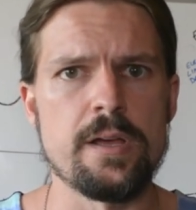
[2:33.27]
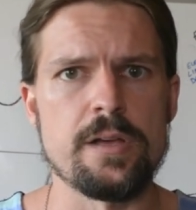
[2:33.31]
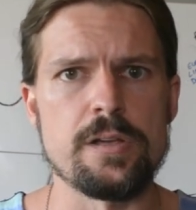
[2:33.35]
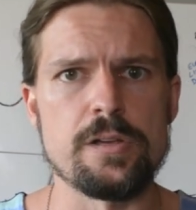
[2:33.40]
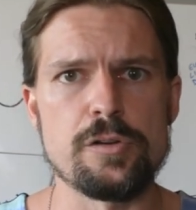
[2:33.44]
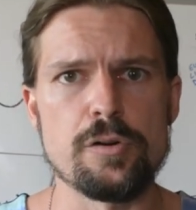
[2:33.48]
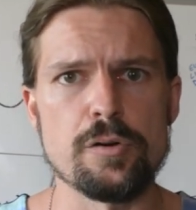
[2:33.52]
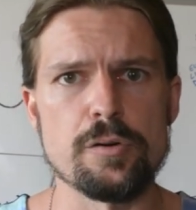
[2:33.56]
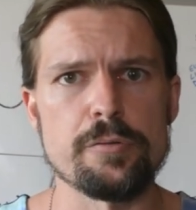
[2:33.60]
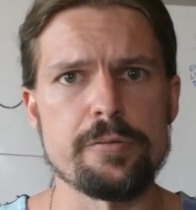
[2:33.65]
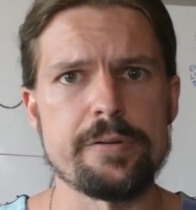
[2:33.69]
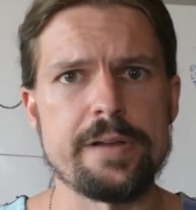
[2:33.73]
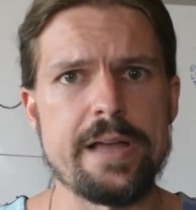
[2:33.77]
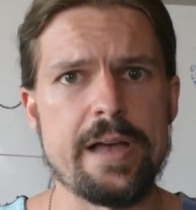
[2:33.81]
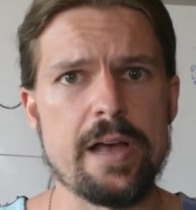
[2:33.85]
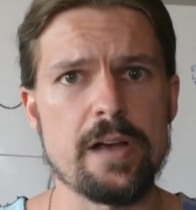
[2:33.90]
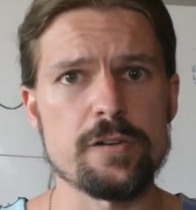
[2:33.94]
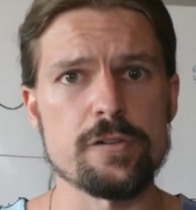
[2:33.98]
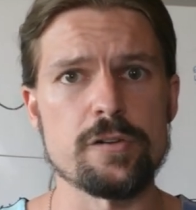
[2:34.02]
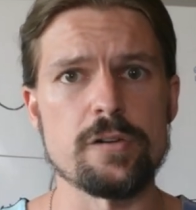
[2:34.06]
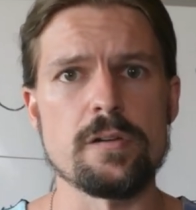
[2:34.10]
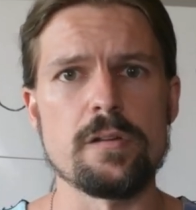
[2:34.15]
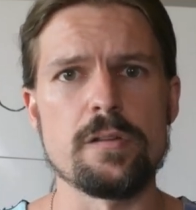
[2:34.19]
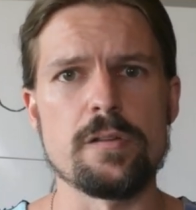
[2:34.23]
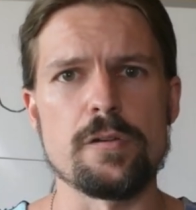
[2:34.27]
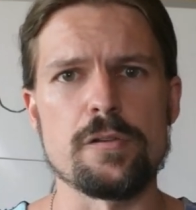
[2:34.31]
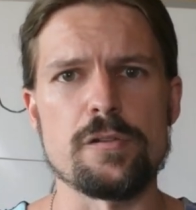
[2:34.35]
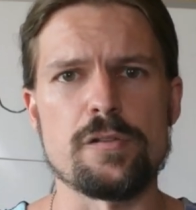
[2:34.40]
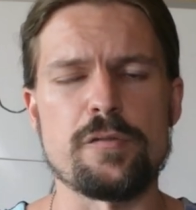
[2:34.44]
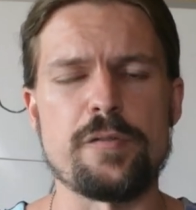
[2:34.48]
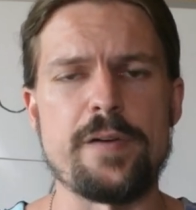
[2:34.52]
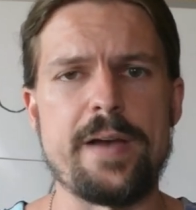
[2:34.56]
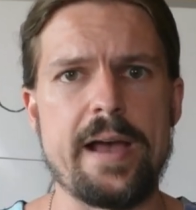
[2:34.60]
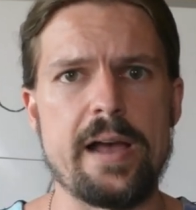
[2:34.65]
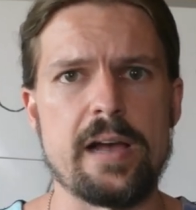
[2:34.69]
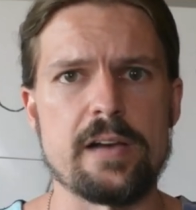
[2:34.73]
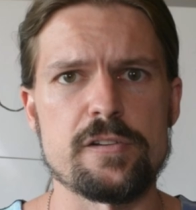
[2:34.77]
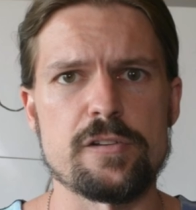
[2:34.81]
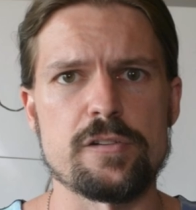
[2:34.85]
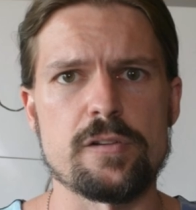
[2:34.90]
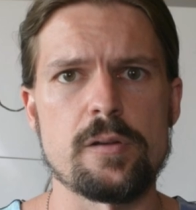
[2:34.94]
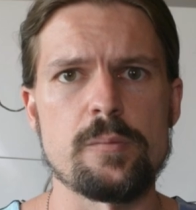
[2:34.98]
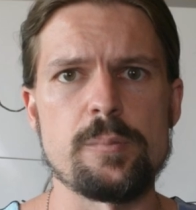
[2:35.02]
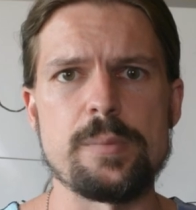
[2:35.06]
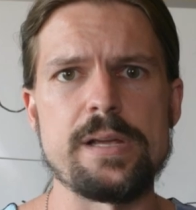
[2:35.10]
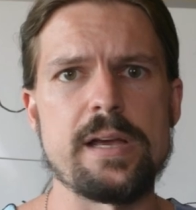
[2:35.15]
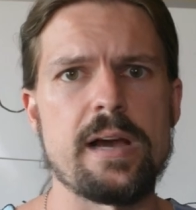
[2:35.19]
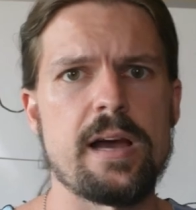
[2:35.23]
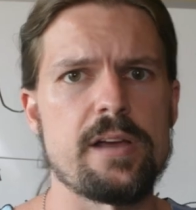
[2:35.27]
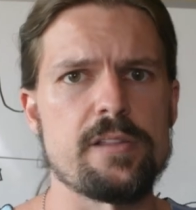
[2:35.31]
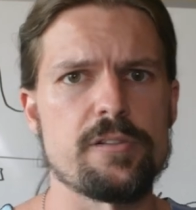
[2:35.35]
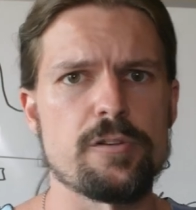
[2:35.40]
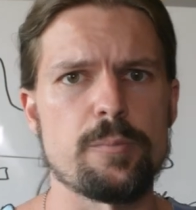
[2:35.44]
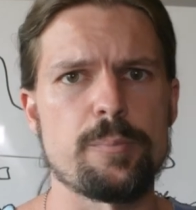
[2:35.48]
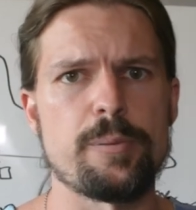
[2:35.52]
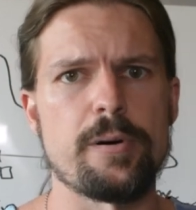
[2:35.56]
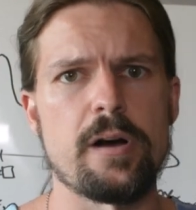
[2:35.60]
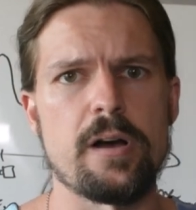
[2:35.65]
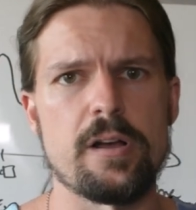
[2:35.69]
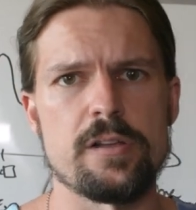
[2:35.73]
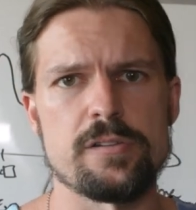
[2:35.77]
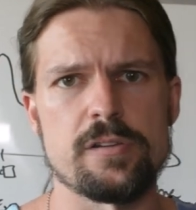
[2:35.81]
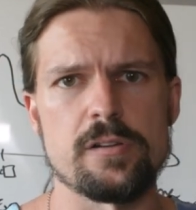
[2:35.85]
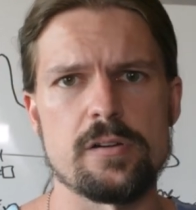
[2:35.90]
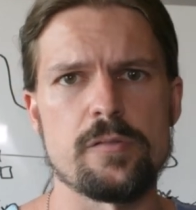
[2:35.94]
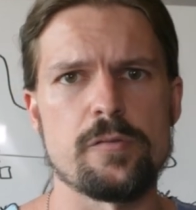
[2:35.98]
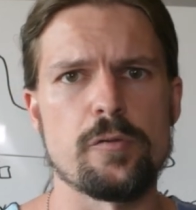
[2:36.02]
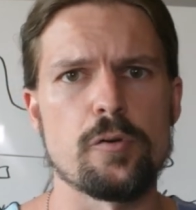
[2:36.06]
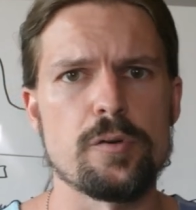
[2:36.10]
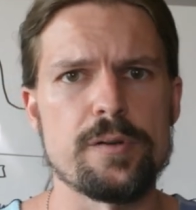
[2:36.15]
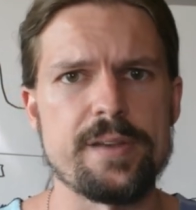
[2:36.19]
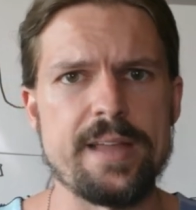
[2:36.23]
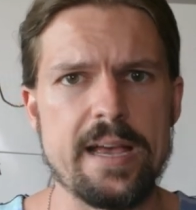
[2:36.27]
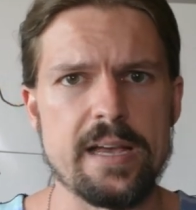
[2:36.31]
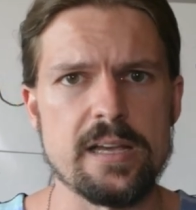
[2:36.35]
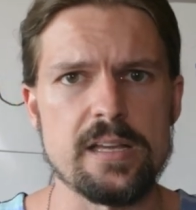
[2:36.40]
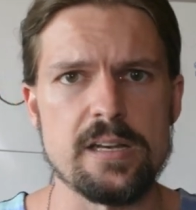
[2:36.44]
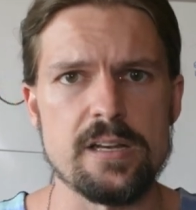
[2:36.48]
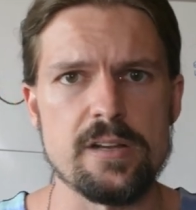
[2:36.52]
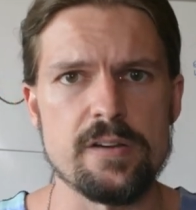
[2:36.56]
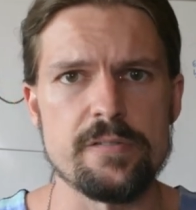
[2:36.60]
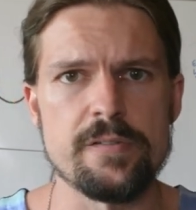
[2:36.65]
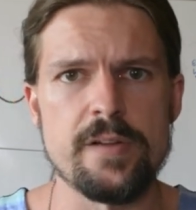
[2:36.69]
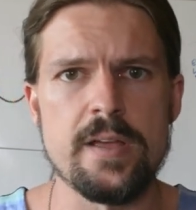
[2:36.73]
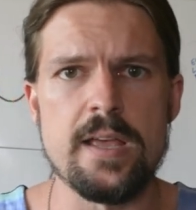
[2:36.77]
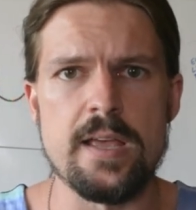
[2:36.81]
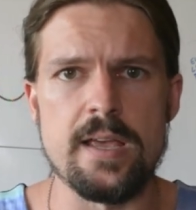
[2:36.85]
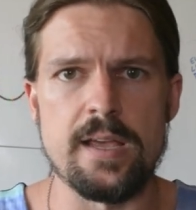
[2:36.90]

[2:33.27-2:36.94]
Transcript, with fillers: Your reaction to those facts can be either positive or negative,